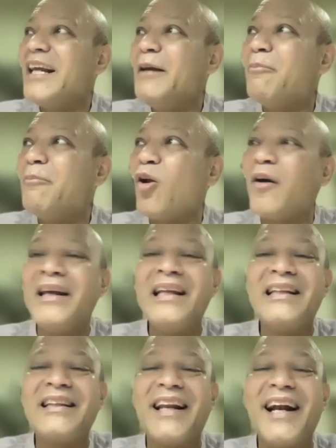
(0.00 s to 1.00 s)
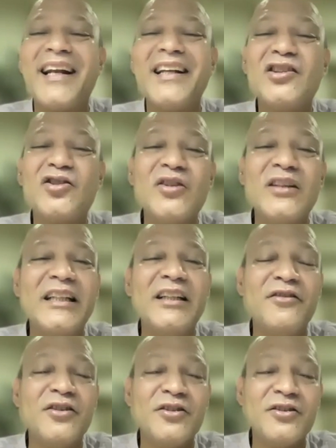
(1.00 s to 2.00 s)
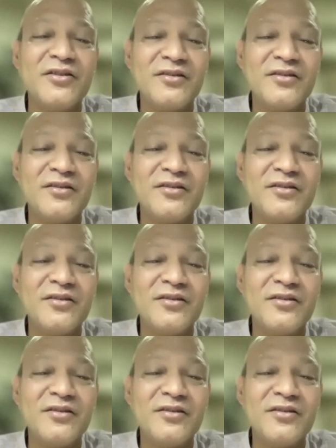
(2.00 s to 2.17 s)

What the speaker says: employee threatens to leave you.